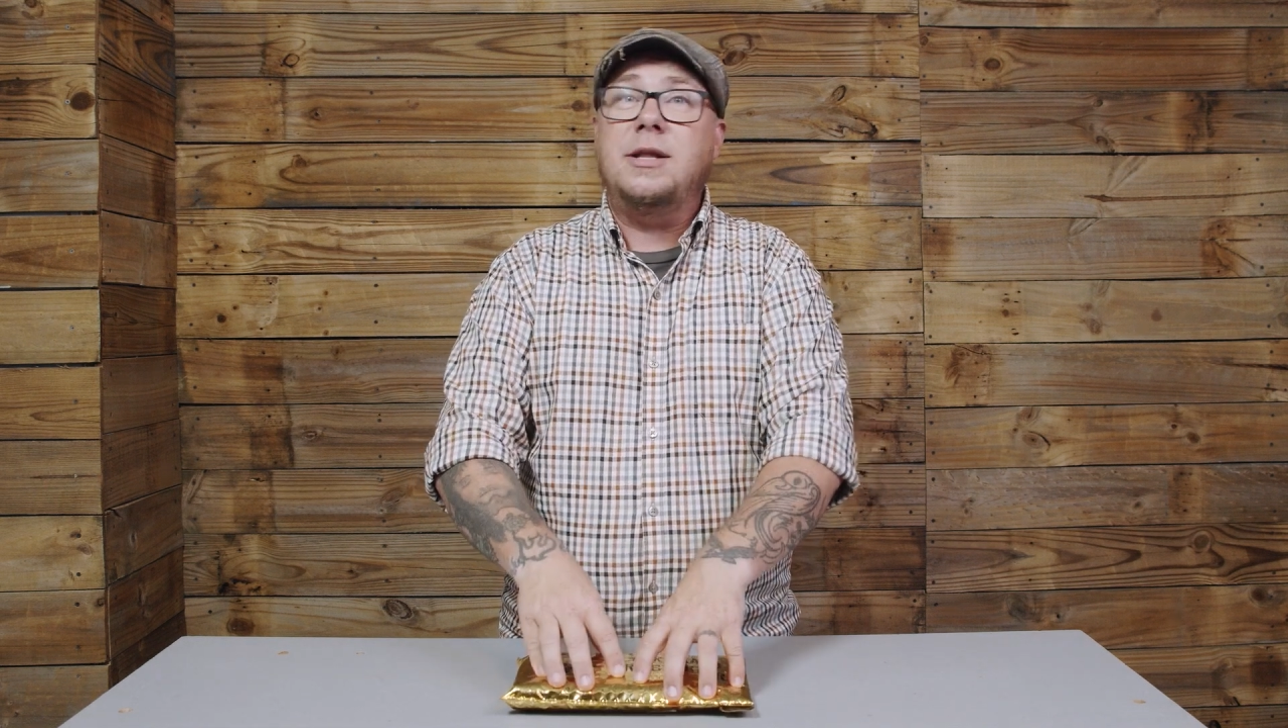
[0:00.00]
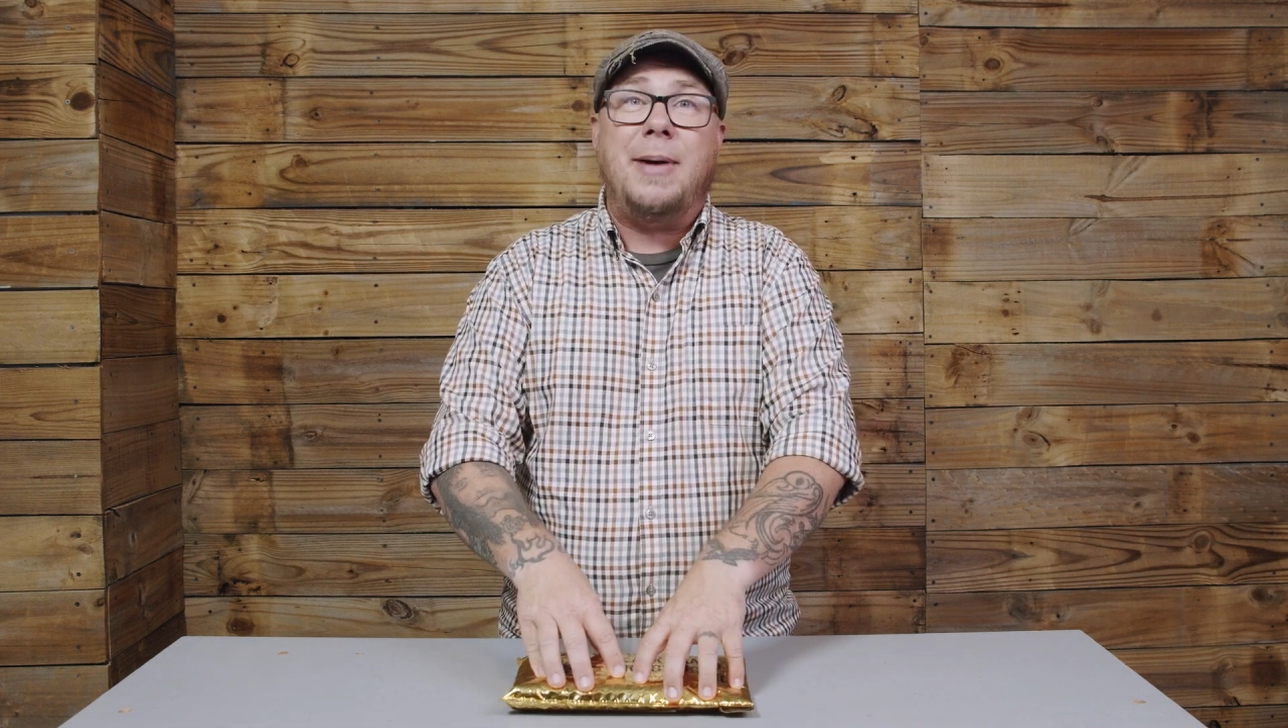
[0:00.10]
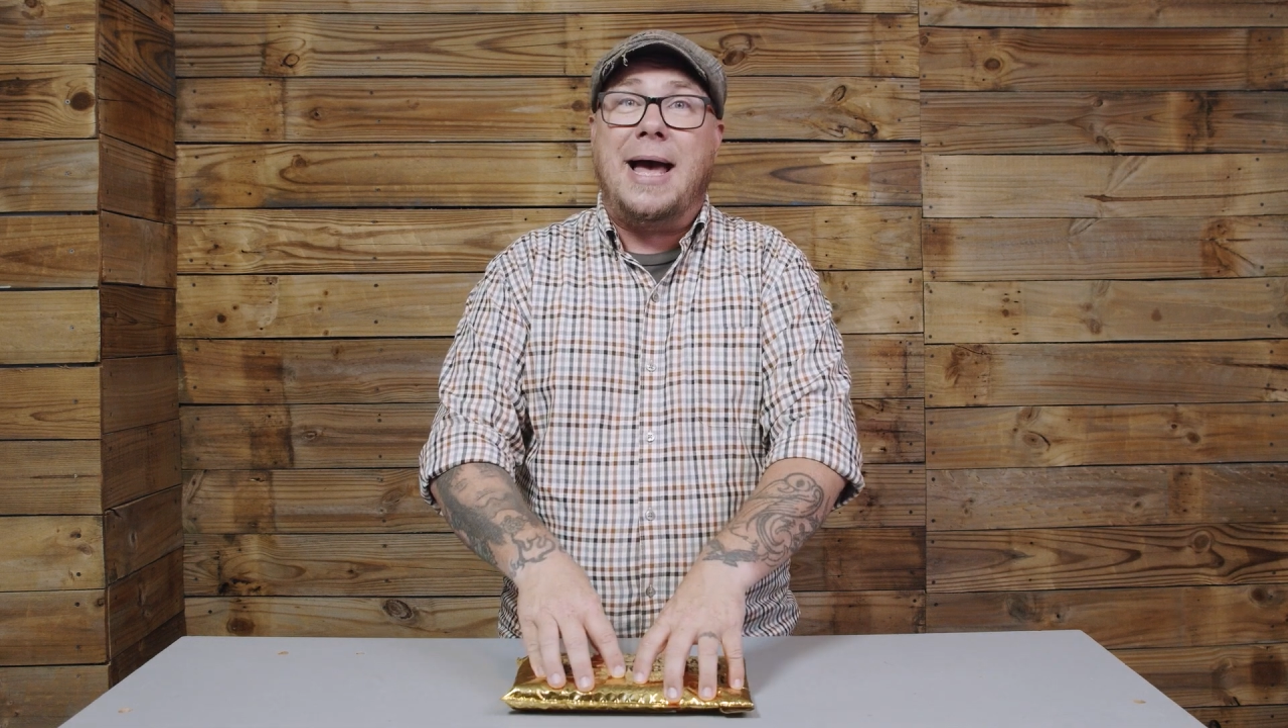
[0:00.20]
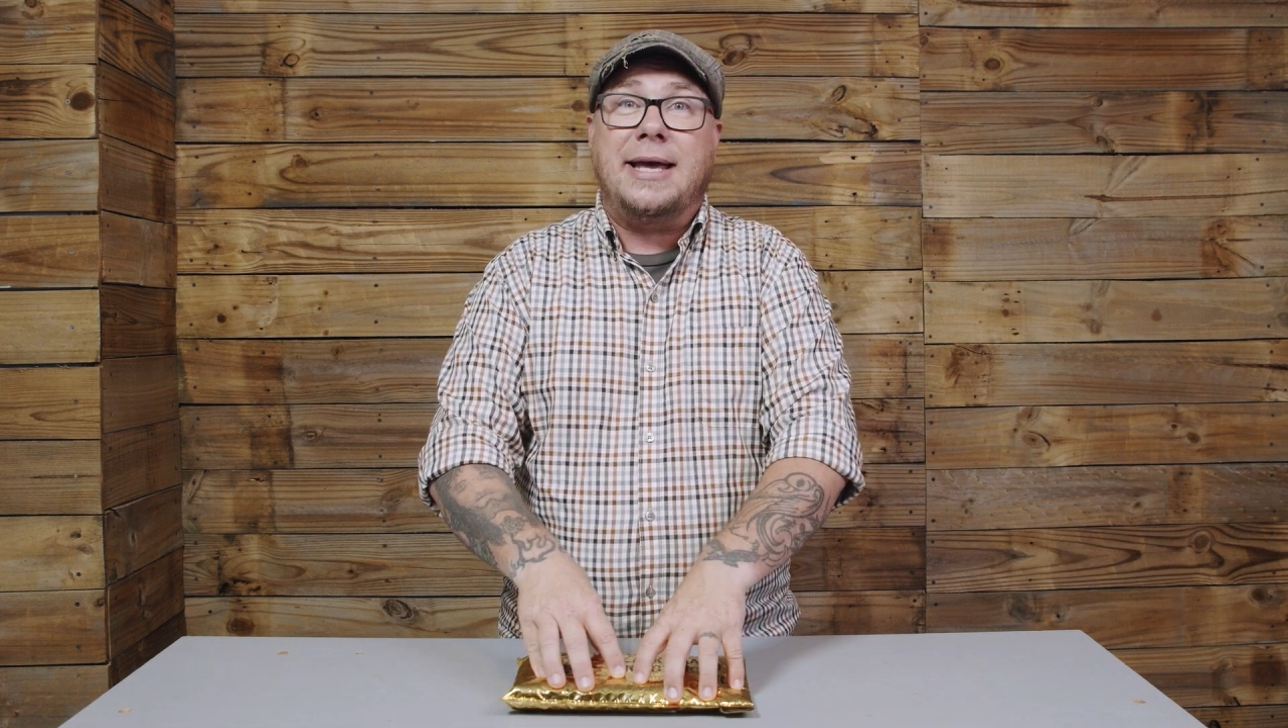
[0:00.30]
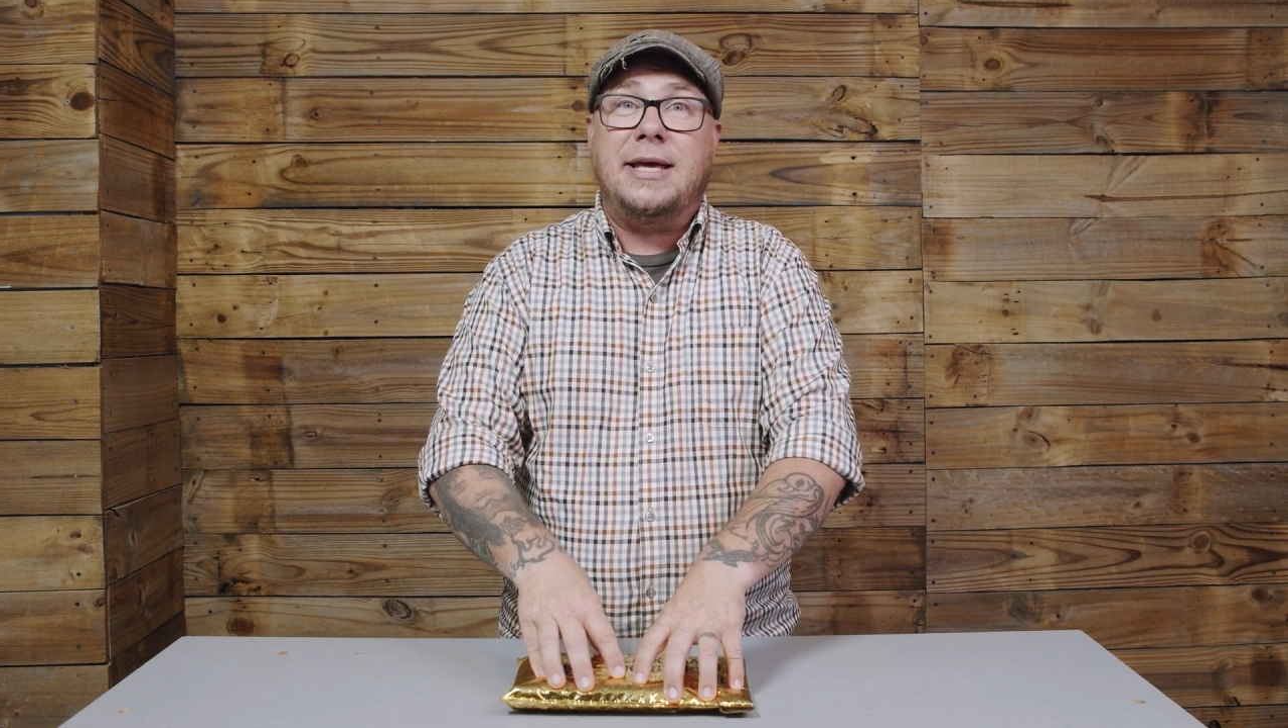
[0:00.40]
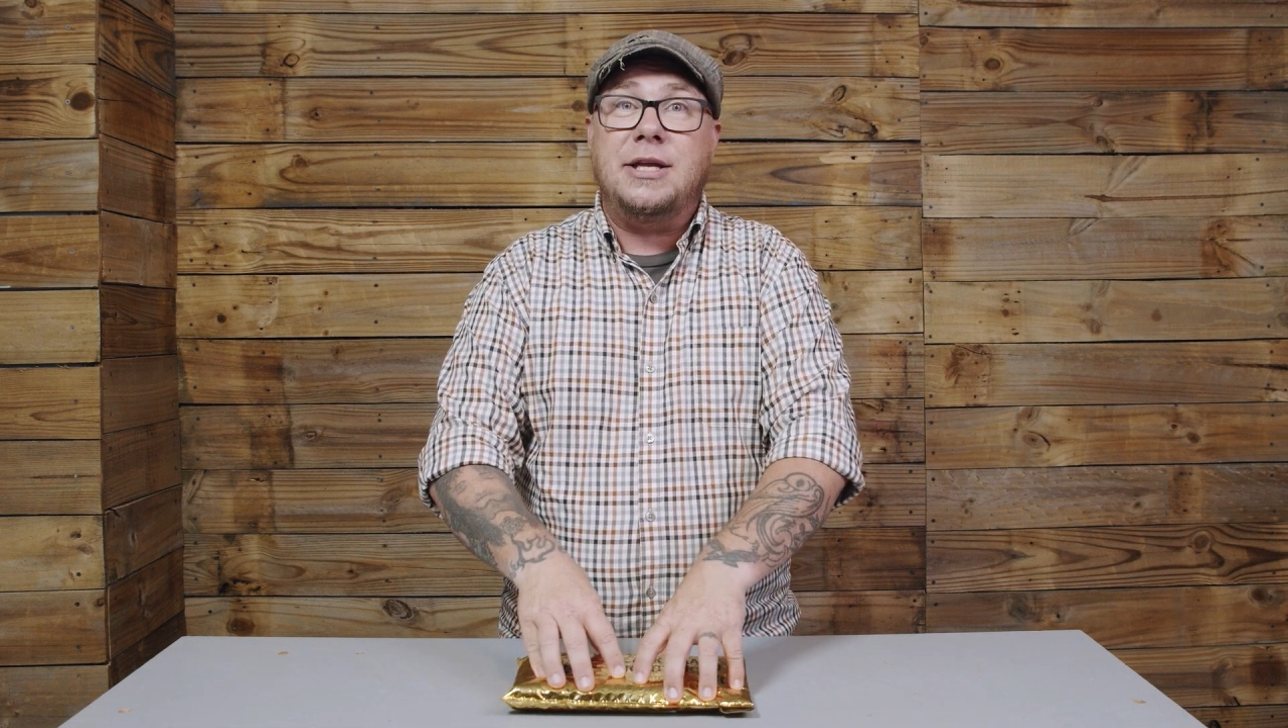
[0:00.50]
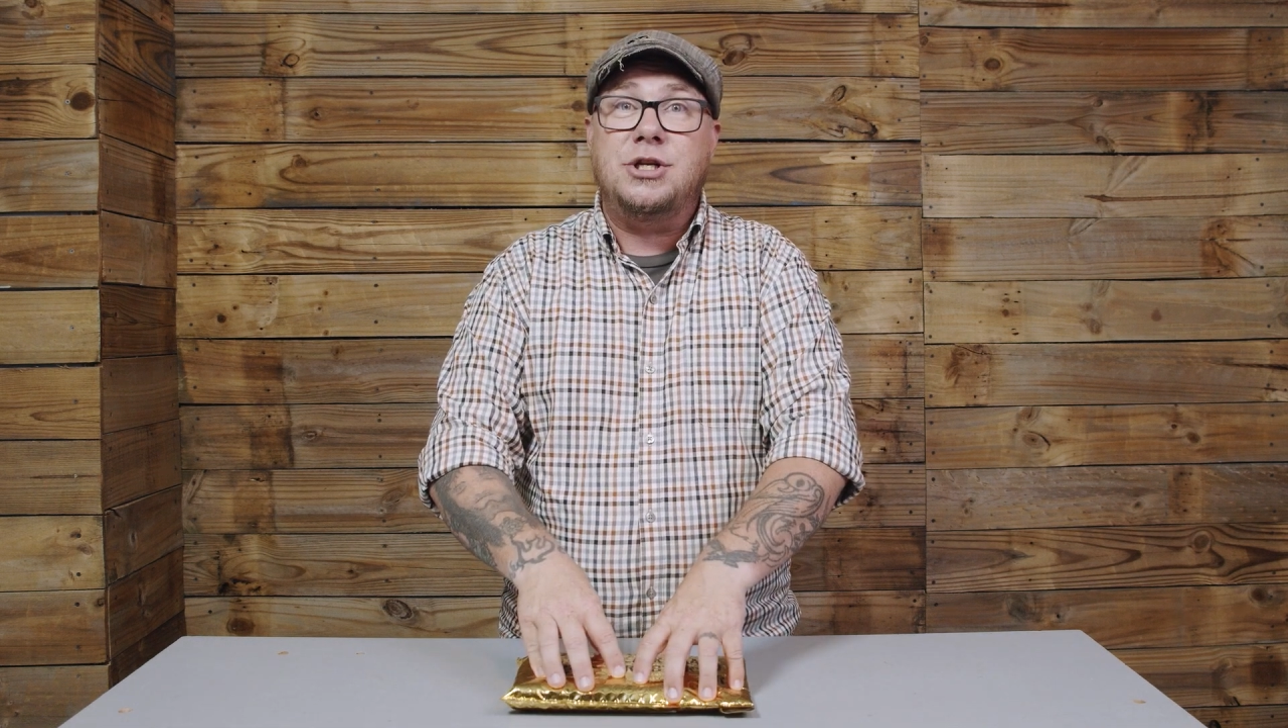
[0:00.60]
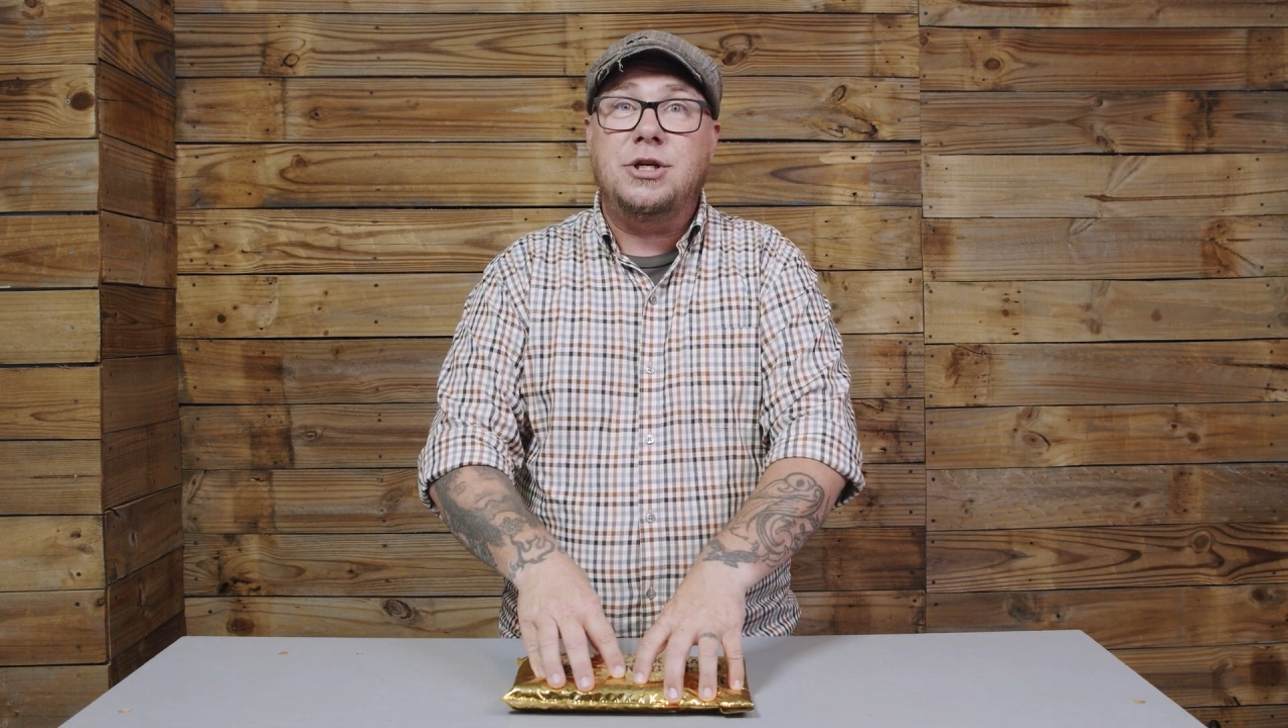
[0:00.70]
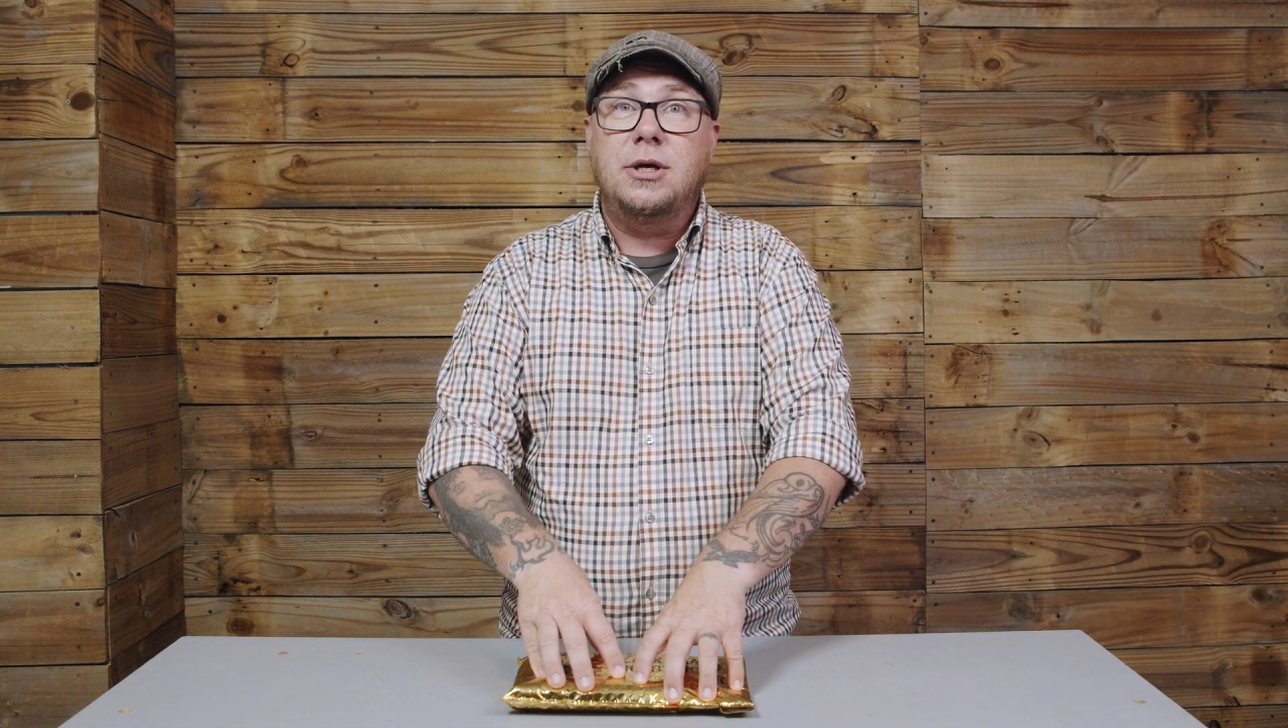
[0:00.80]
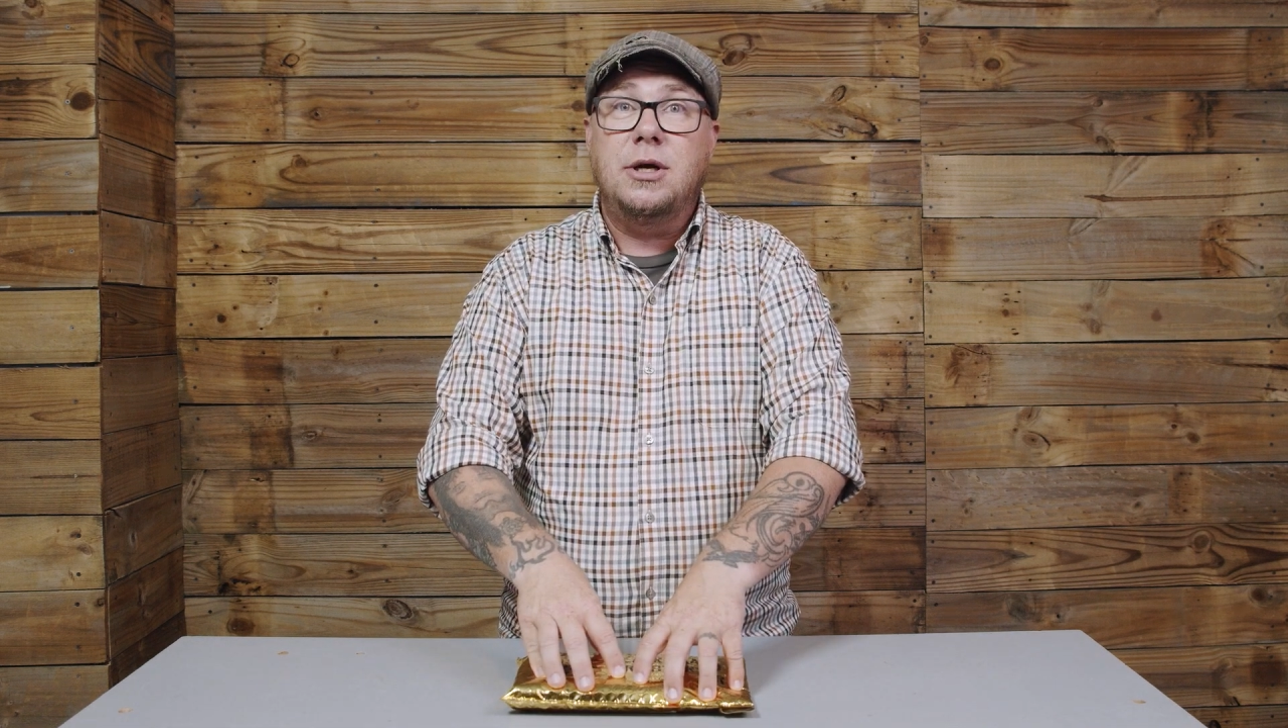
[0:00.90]

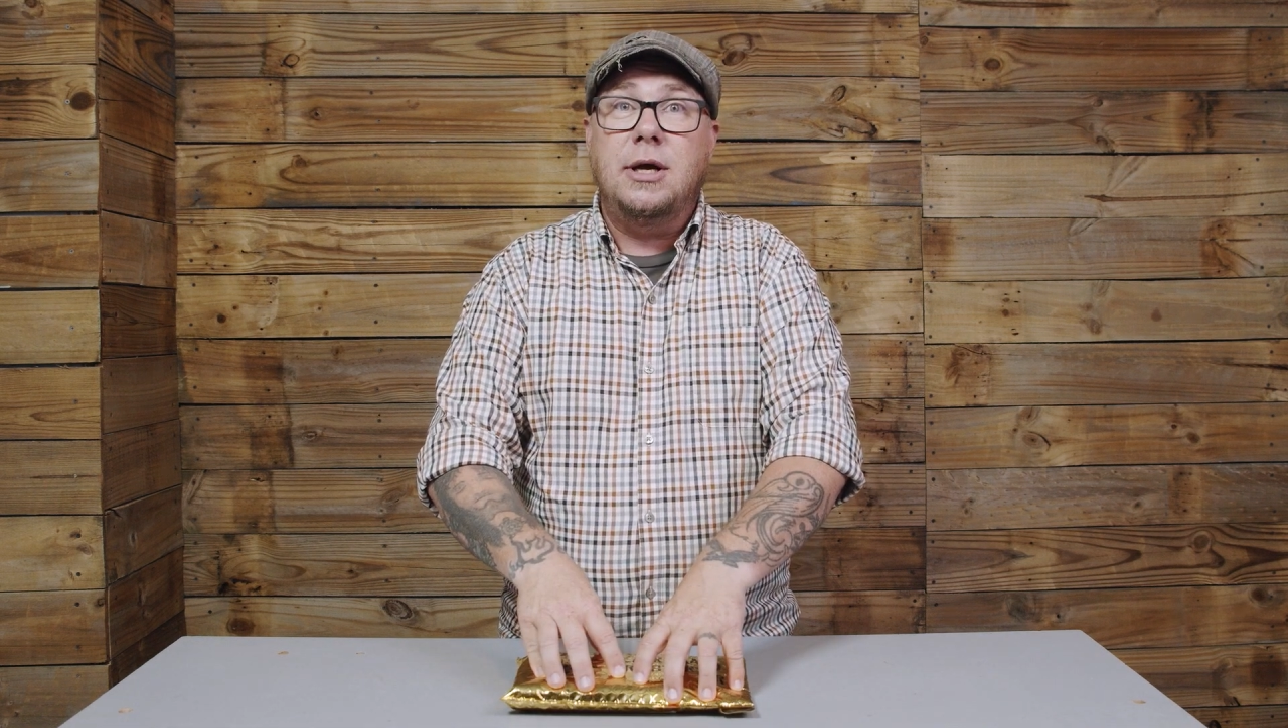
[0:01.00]
package.